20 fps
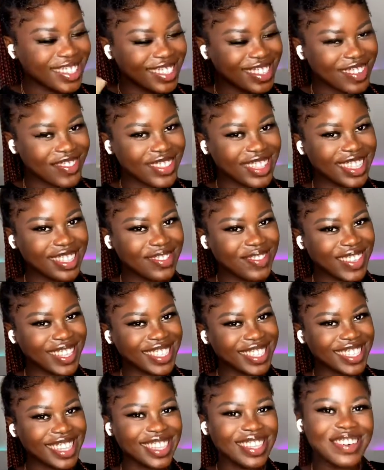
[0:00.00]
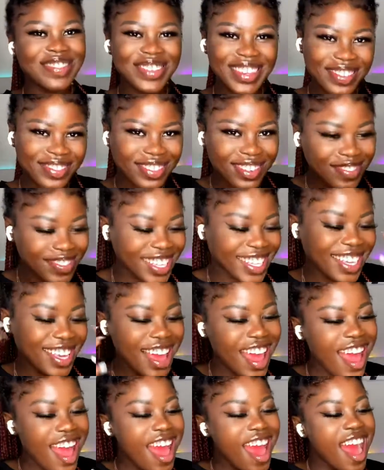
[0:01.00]
so lovely, you know me?
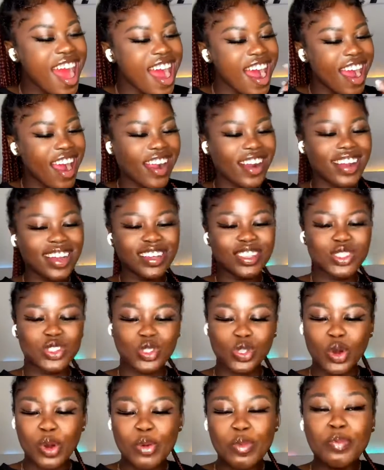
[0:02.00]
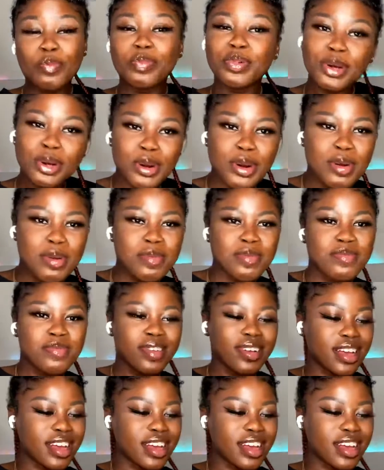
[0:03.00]
Alright, so boom,